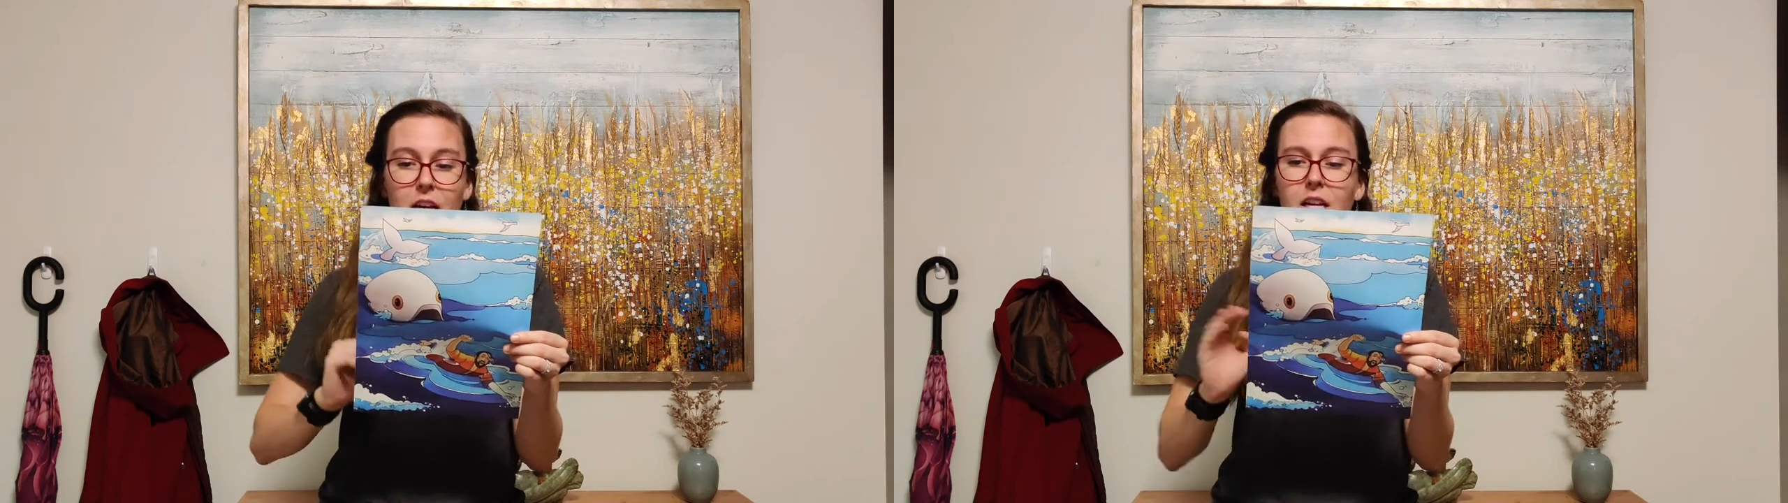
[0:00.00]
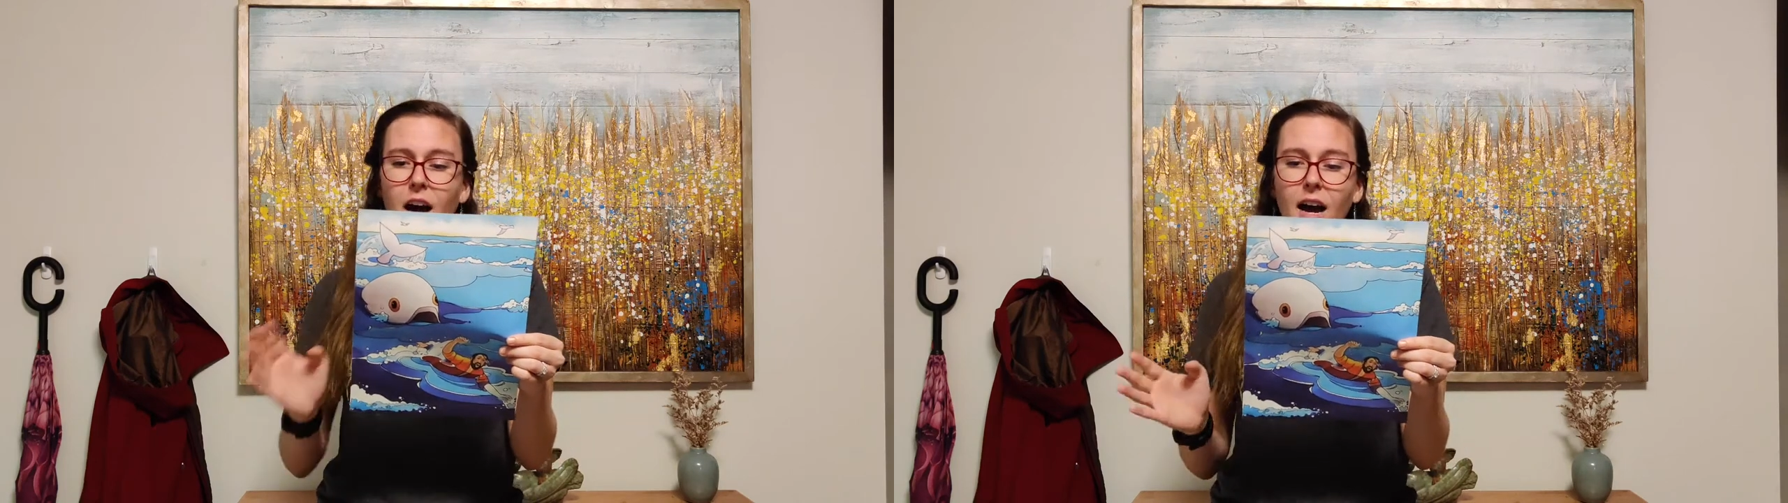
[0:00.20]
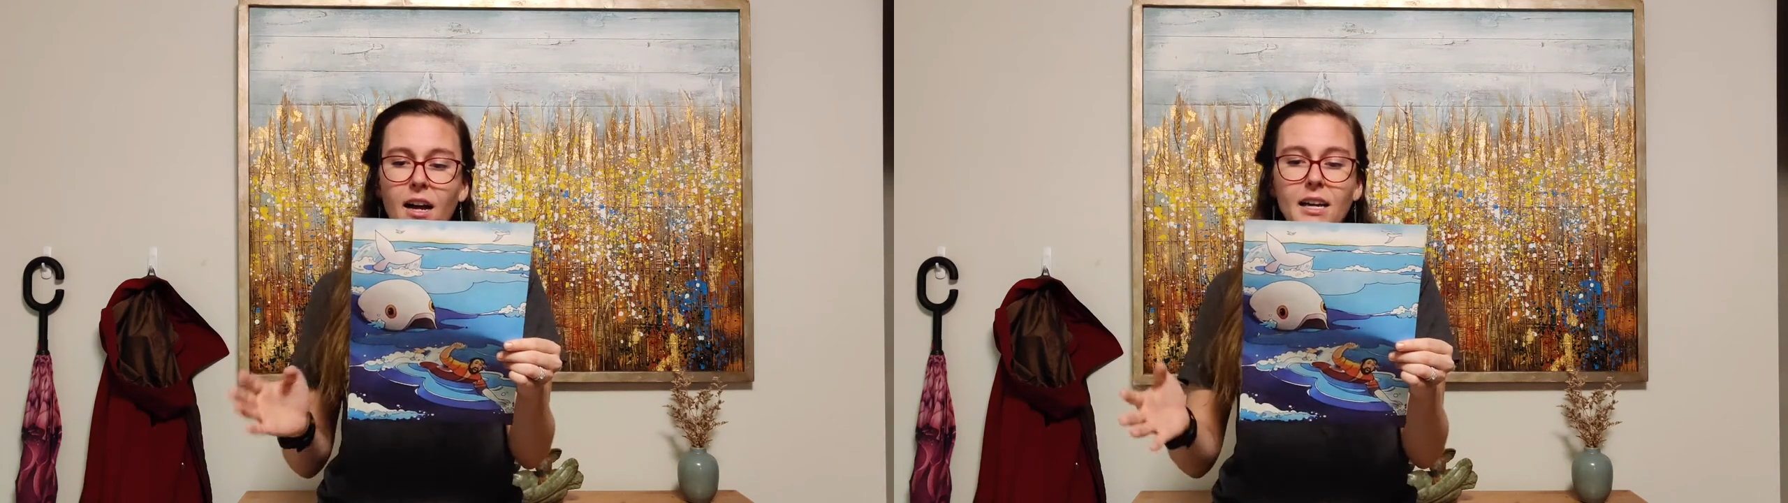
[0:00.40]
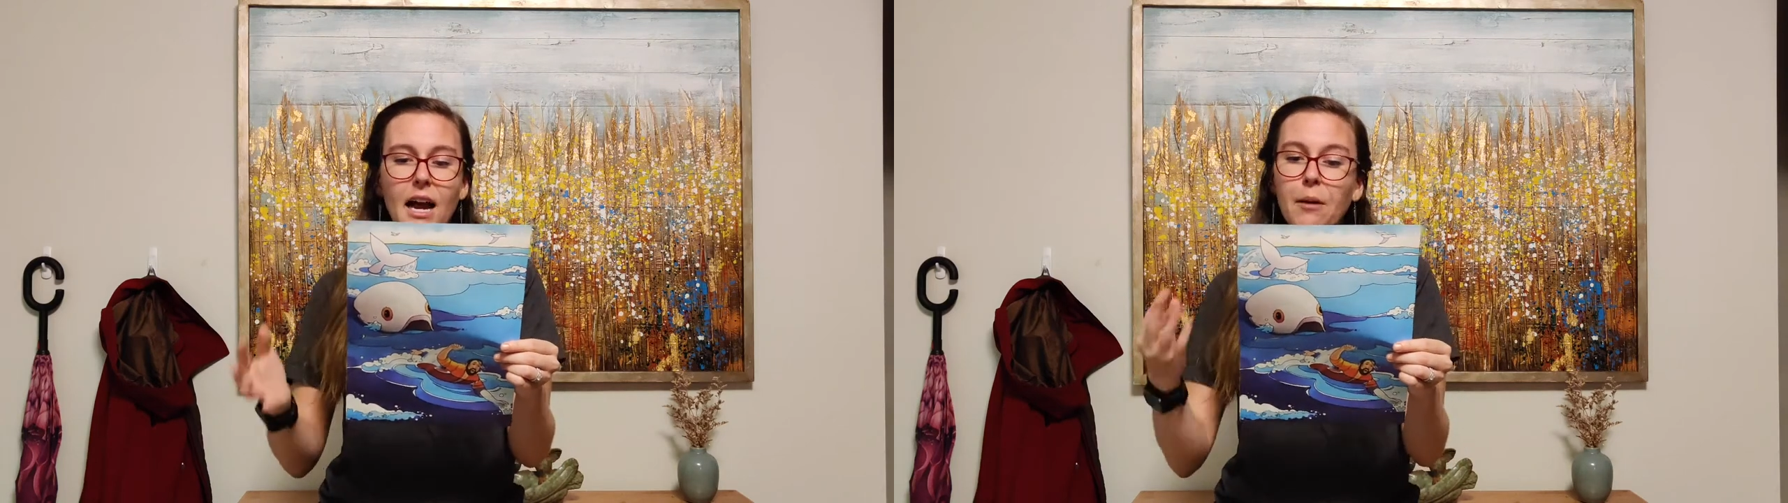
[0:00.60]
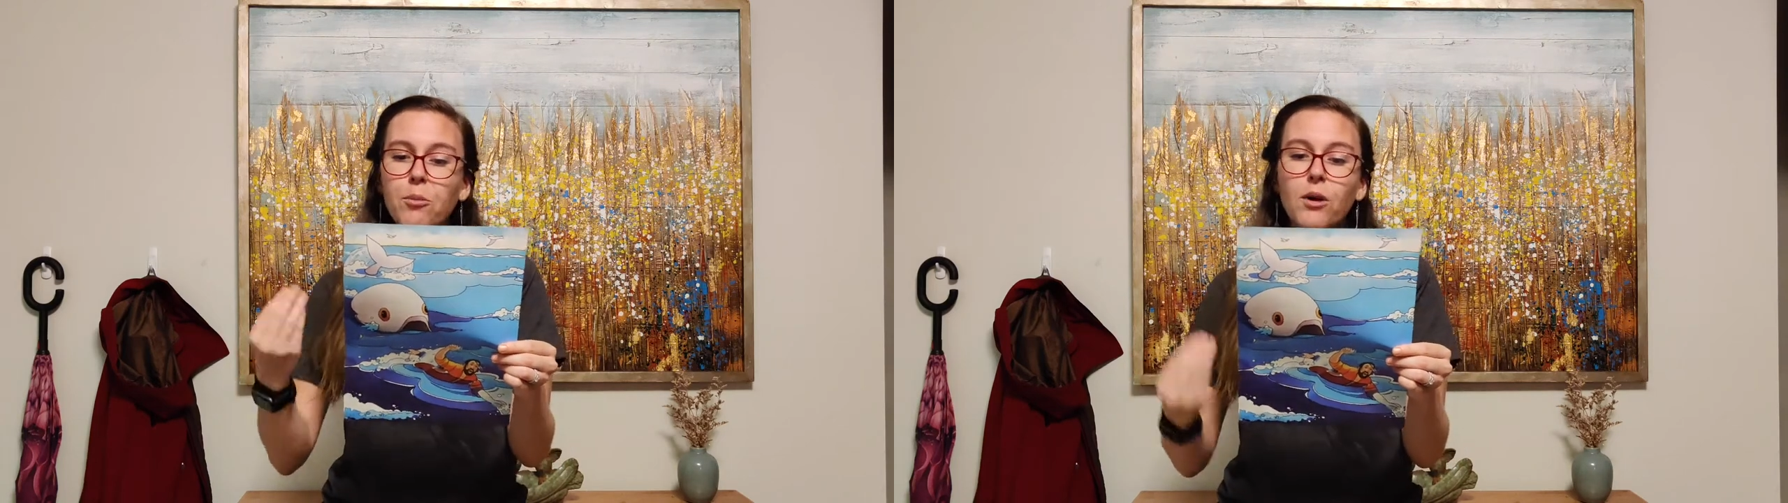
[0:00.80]
God,
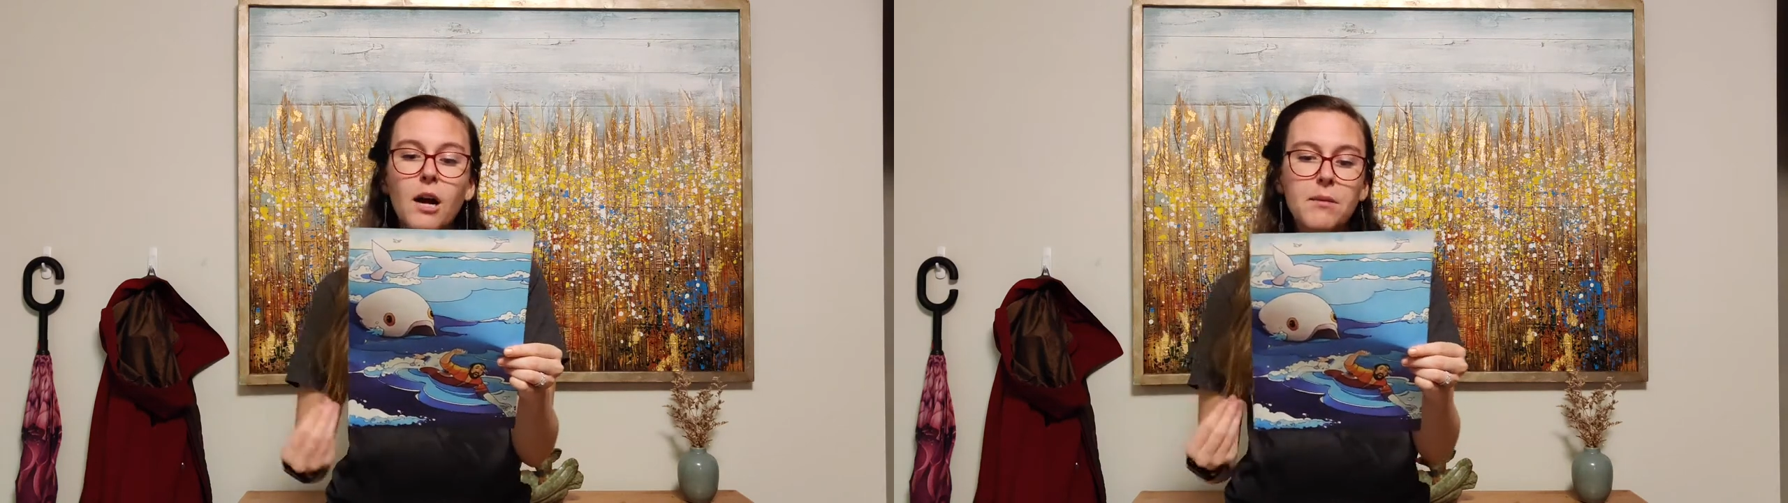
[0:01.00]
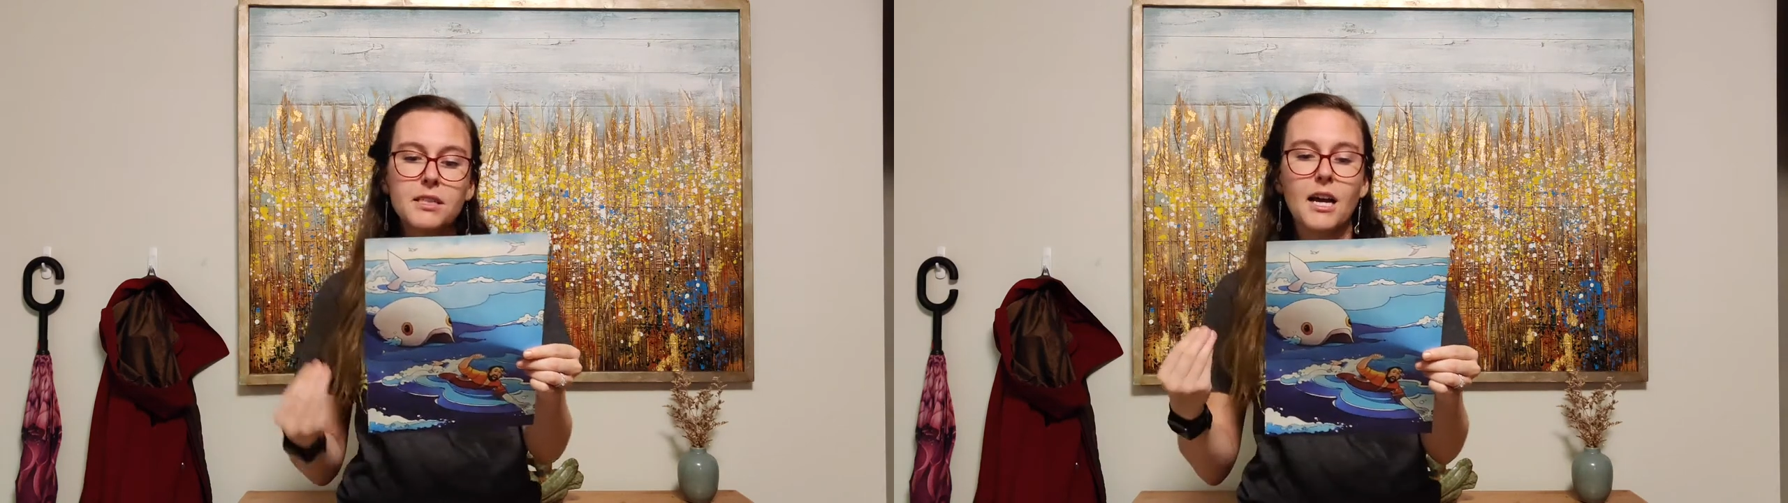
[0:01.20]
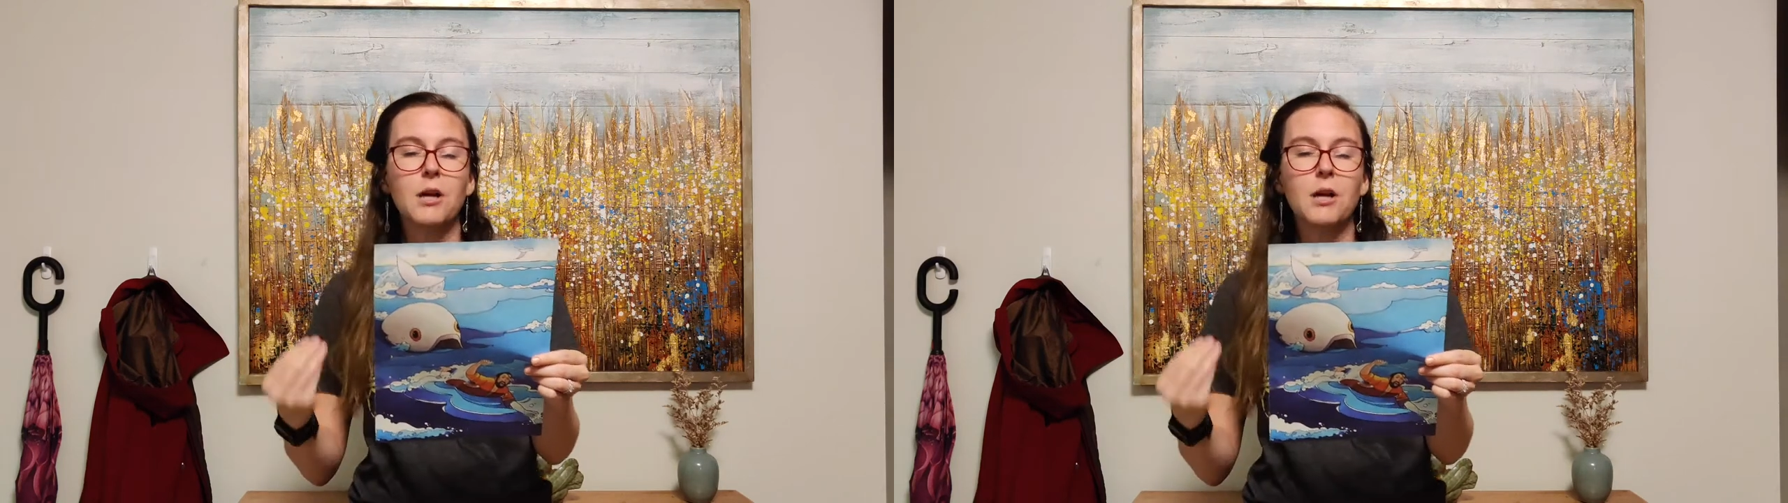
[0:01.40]
I promise